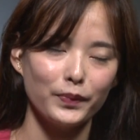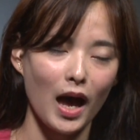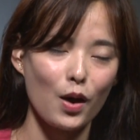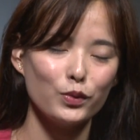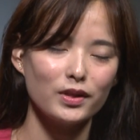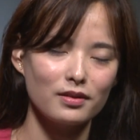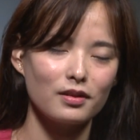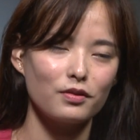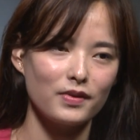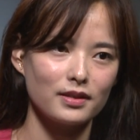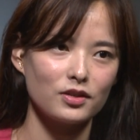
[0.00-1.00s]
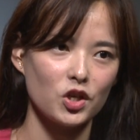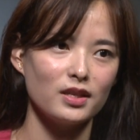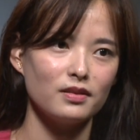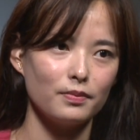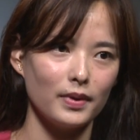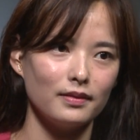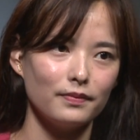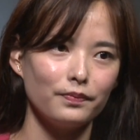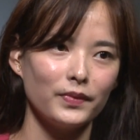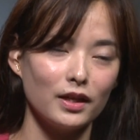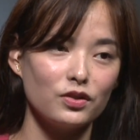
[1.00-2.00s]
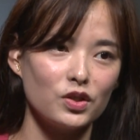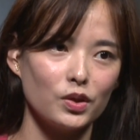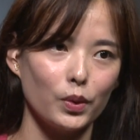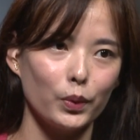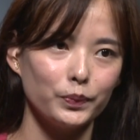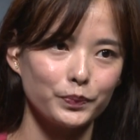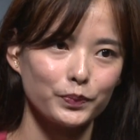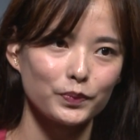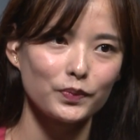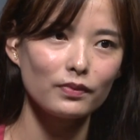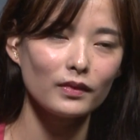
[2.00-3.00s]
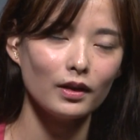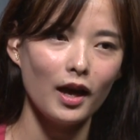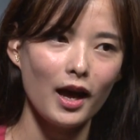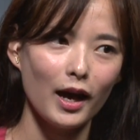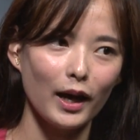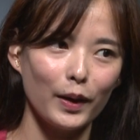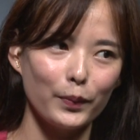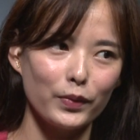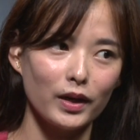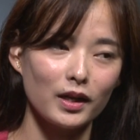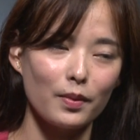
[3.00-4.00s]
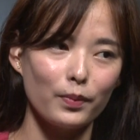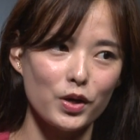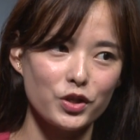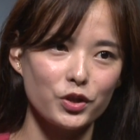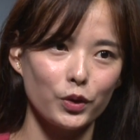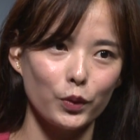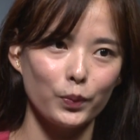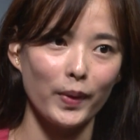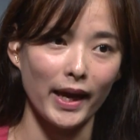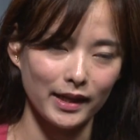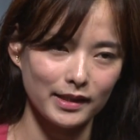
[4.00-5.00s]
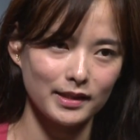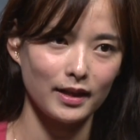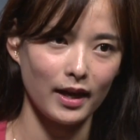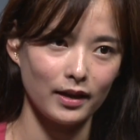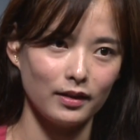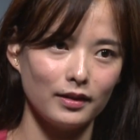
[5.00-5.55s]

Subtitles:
how does the risk transmit into the commercial banks and